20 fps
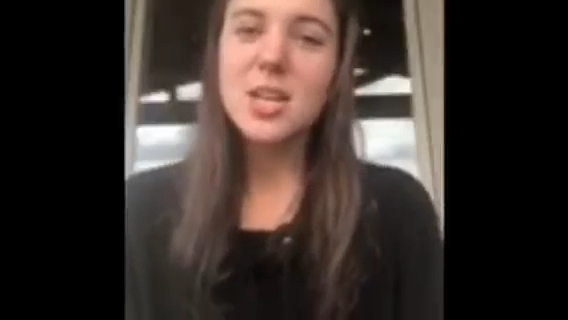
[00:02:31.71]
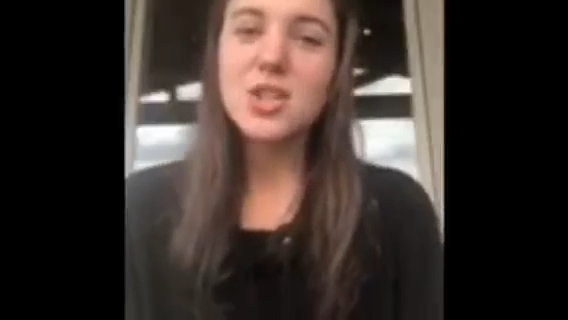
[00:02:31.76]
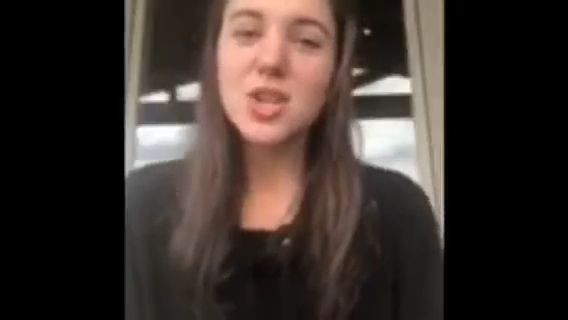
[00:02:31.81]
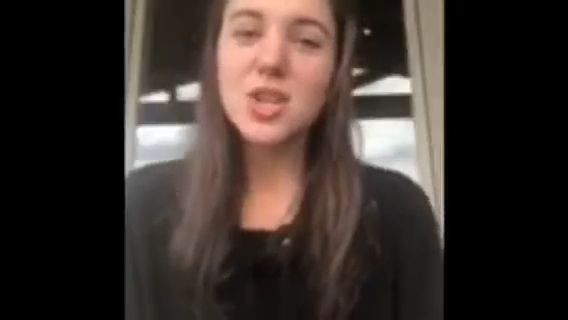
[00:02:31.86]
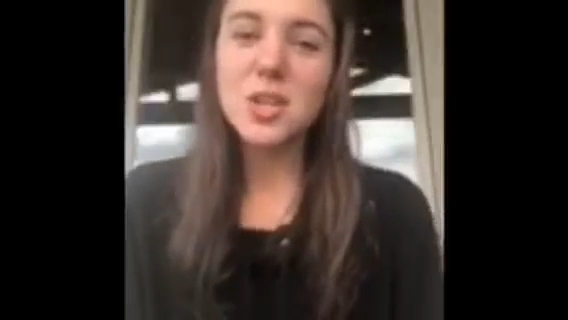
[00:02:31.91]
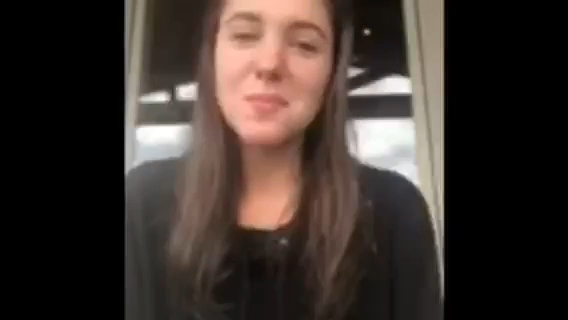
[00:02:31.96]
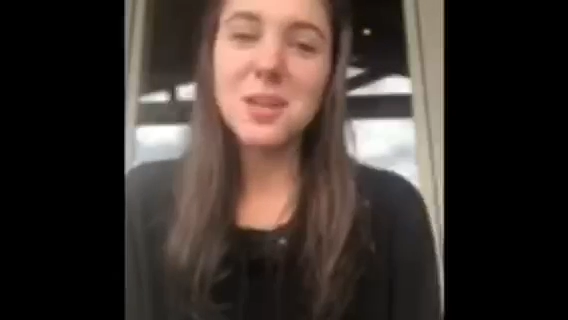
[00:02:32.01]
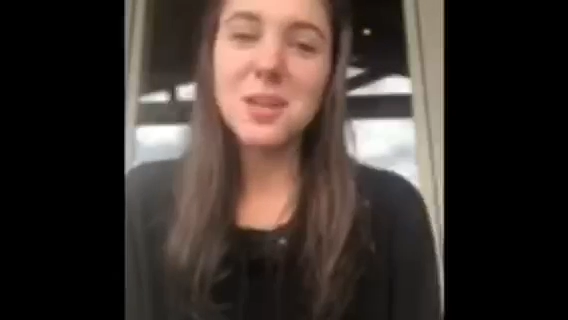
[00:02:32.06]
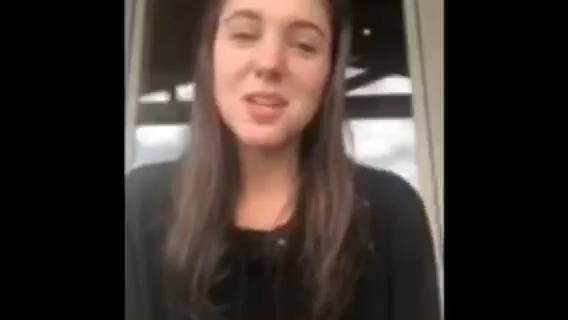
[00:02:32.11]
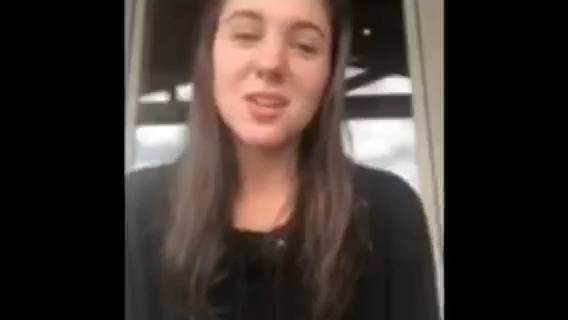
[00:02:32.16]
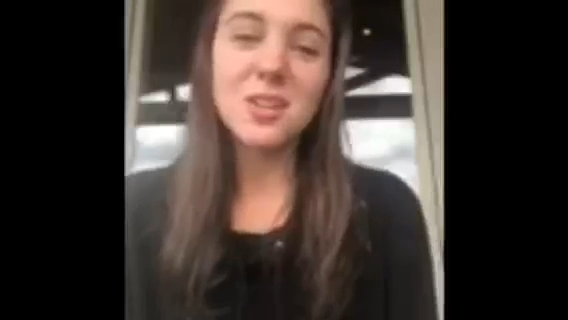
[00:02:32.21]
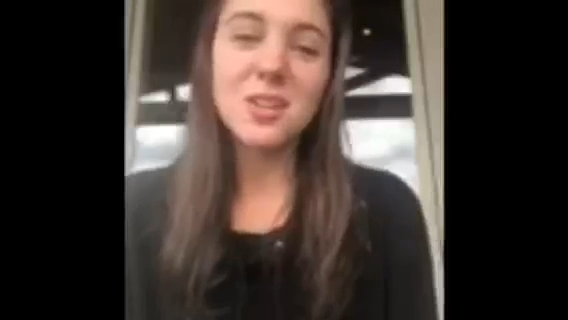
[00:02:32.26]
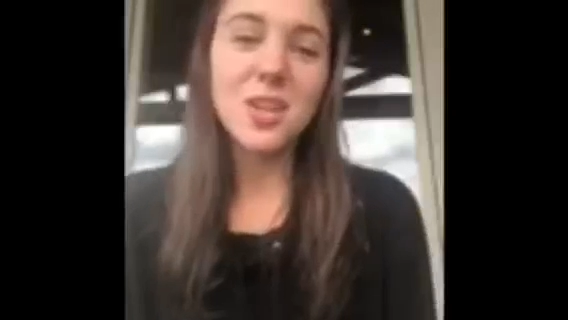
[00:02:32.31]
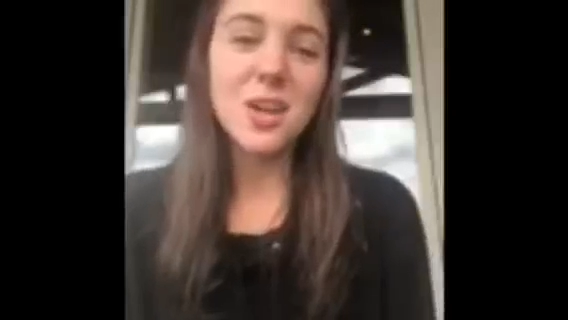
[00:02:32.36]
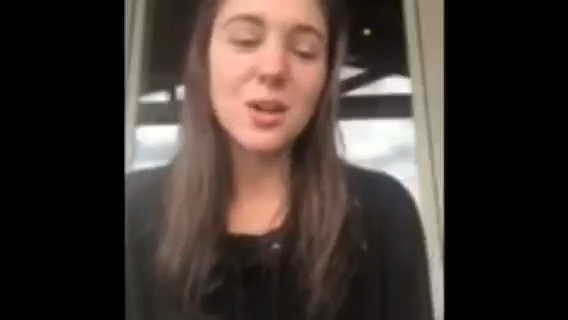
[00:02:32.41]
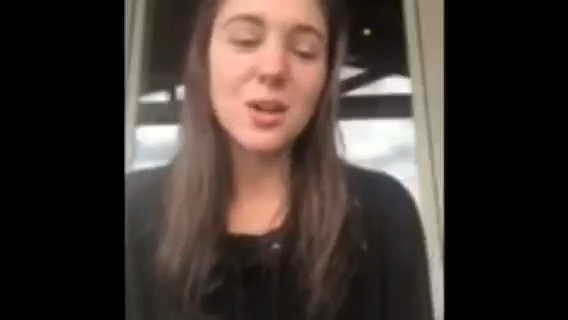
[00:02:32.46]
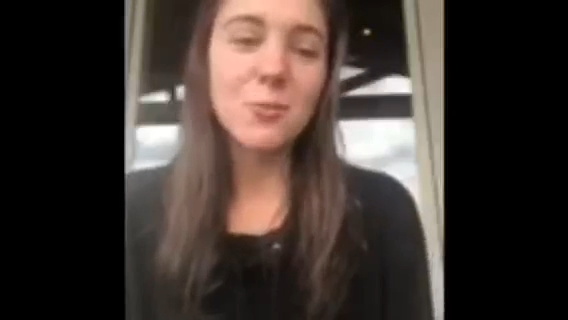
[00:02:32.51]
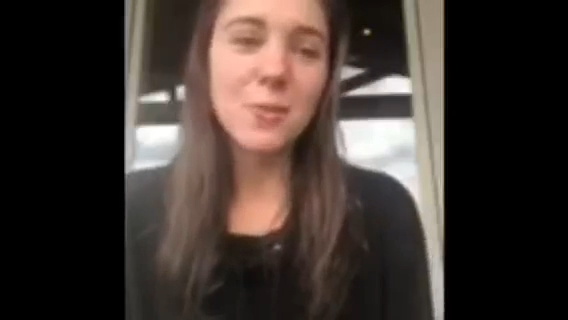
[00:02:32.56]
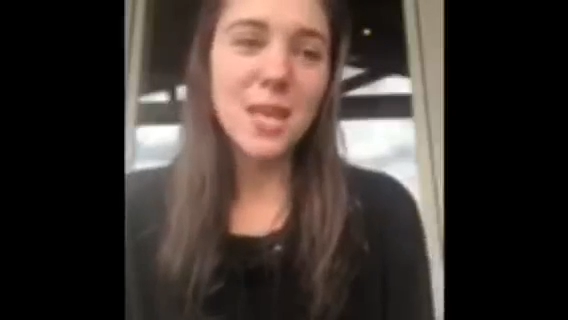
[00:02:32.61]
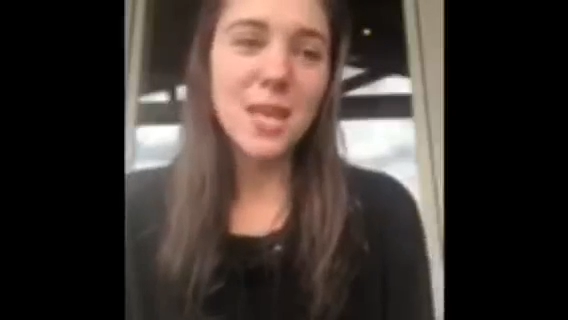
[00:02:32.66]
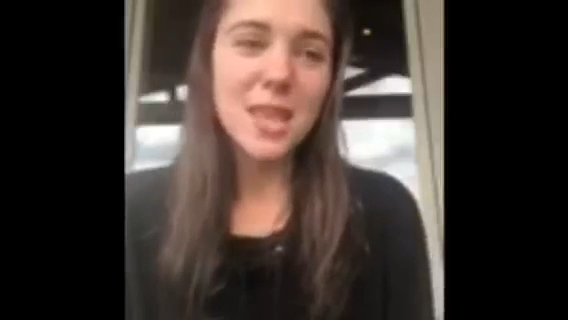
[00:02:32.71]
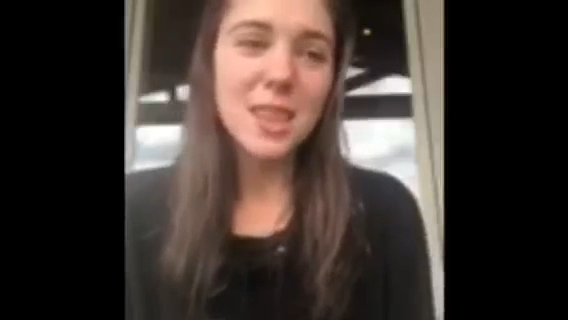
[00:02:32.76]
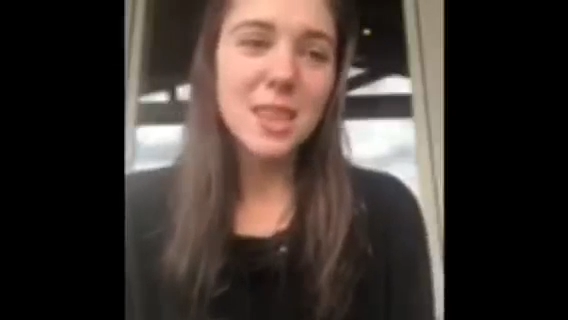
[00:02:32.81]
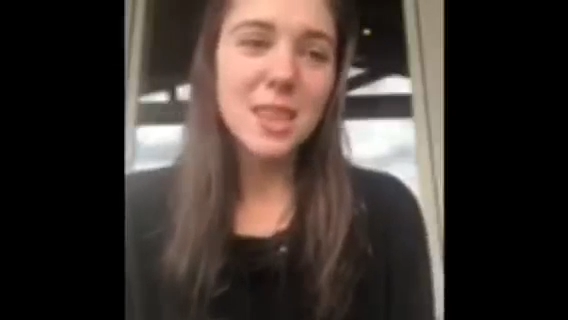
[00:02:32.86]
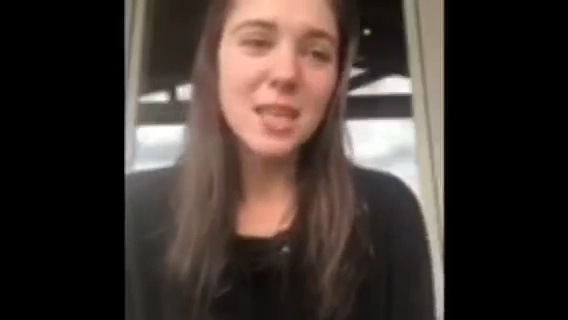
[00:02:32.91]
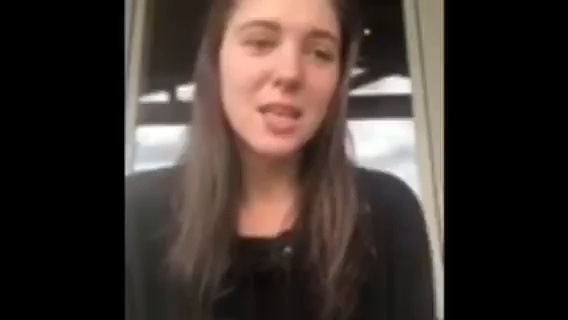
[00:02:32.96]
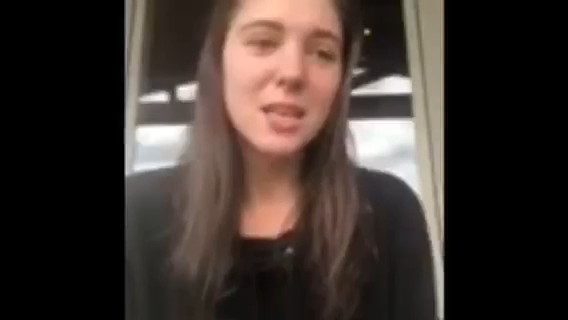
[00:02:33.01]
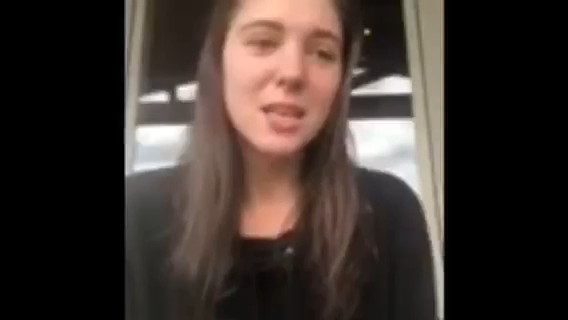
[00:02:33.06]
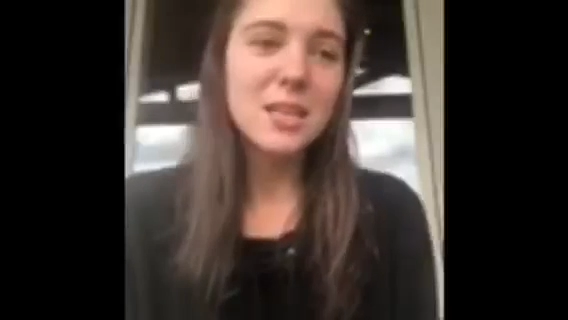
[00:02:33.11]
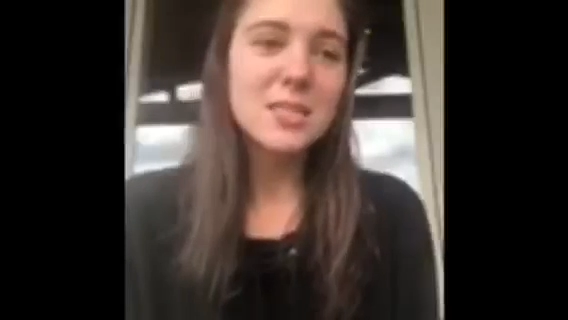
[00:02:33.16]
treatment along with
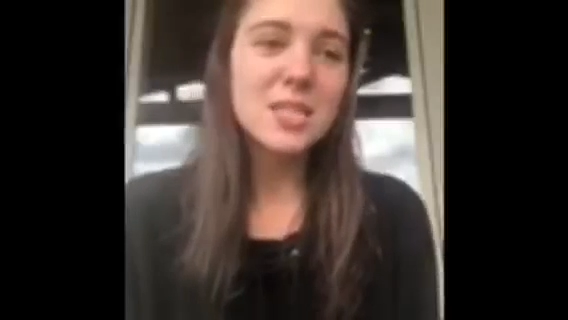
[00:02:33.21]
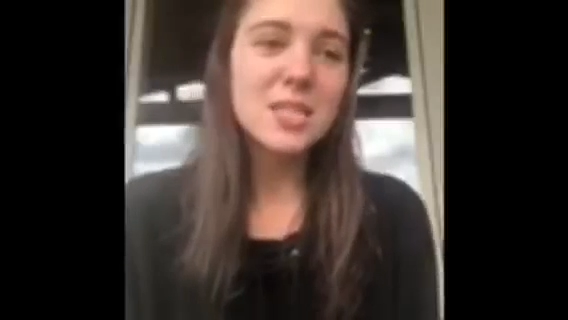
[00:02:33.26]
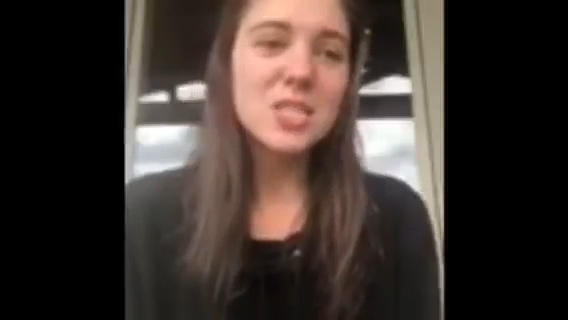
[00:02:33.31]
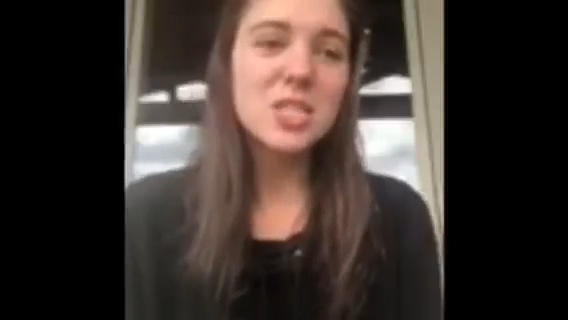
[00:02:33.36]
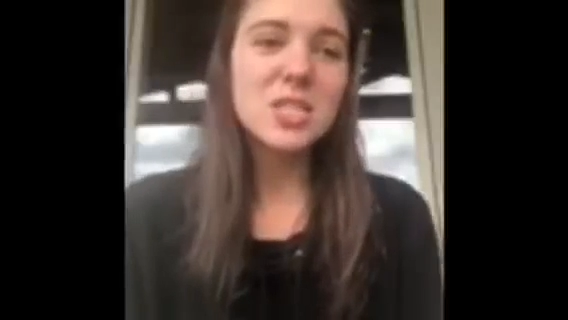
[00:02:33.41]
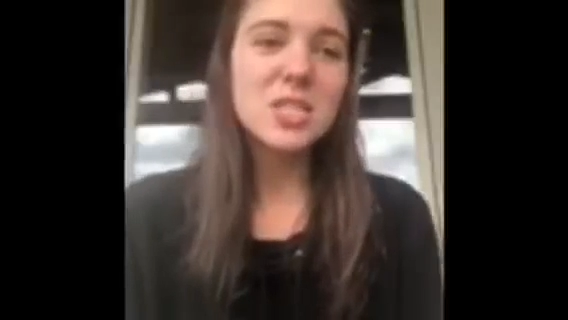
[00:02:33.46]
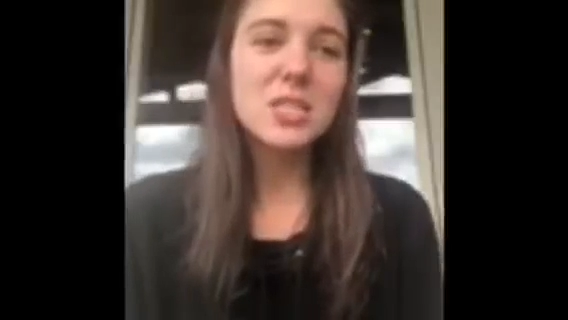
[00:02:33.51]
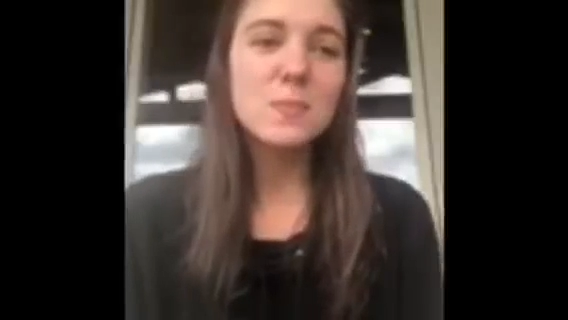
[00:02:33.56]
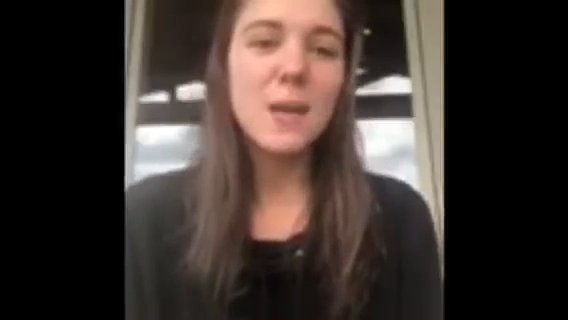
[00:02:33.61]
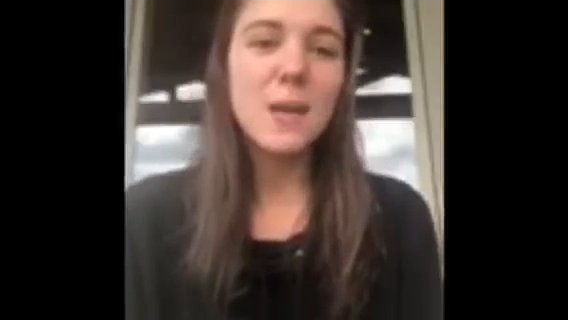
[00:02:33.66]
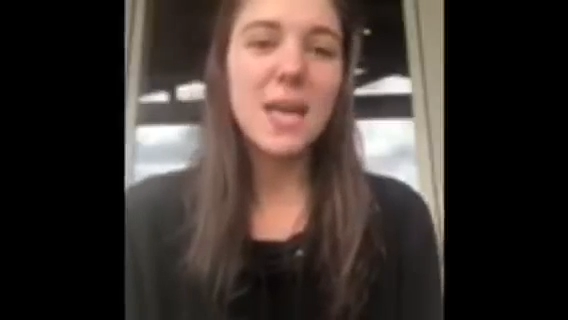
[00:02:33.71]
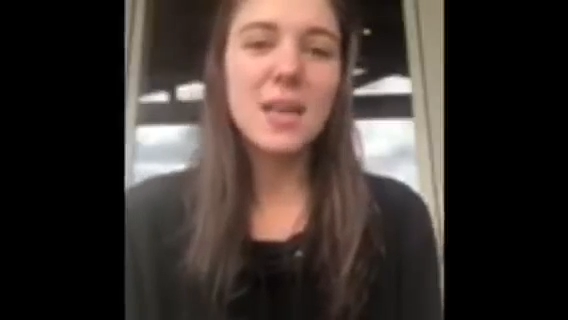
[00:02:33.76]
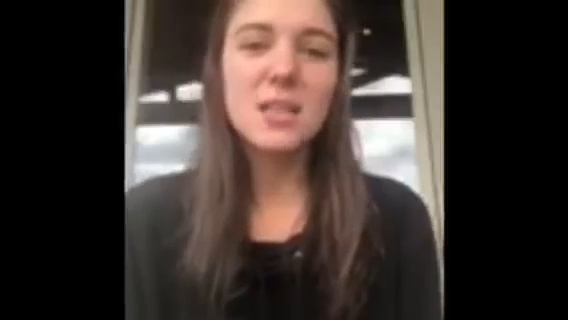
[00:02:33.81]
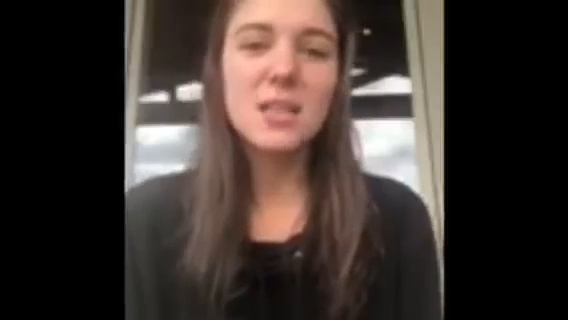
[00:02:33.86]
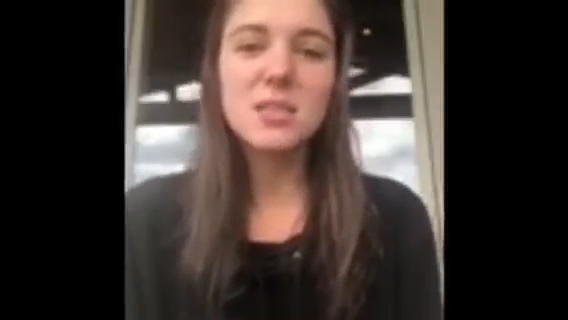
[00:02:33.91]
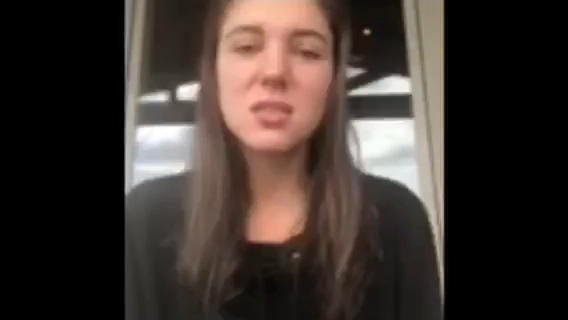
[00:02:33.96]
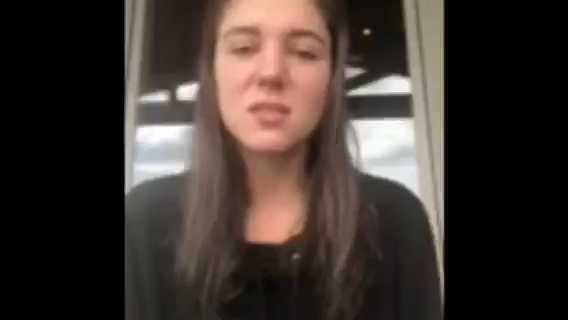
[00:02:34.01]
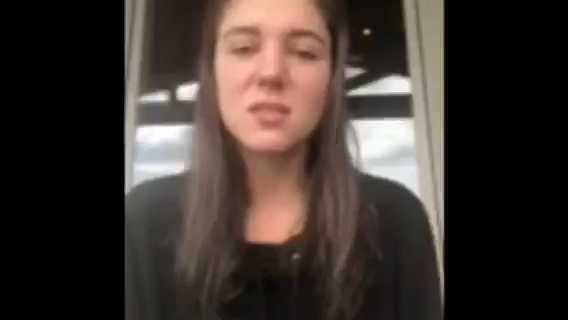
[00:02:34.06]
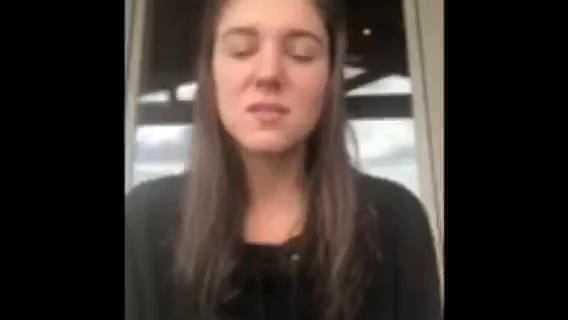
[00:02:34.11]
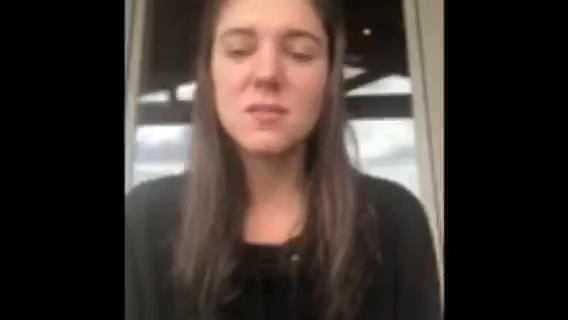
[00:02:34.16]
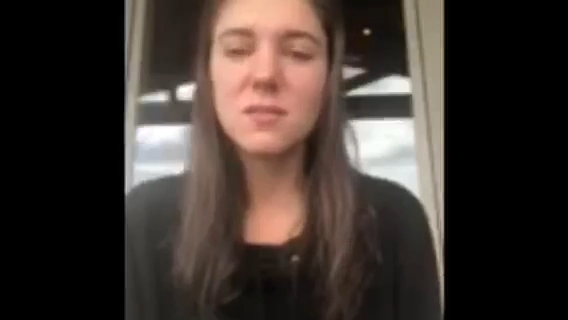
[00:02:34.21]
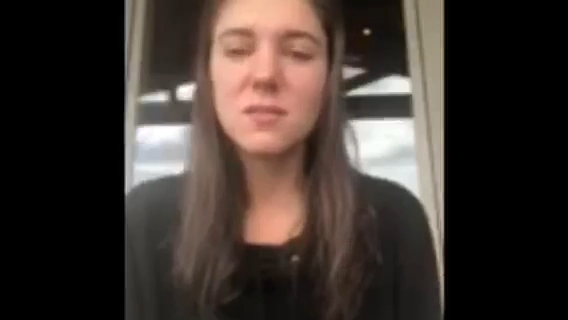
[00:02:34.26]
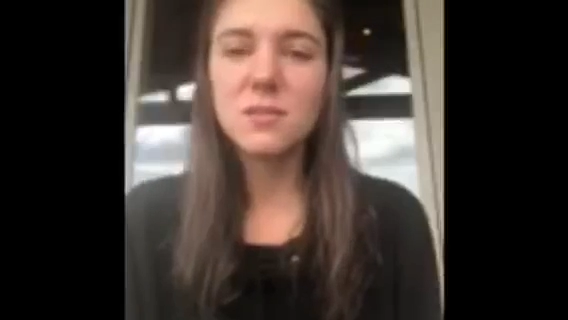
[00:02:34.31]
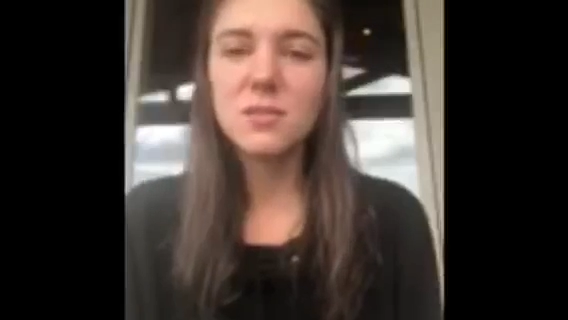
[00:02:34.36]
digit span to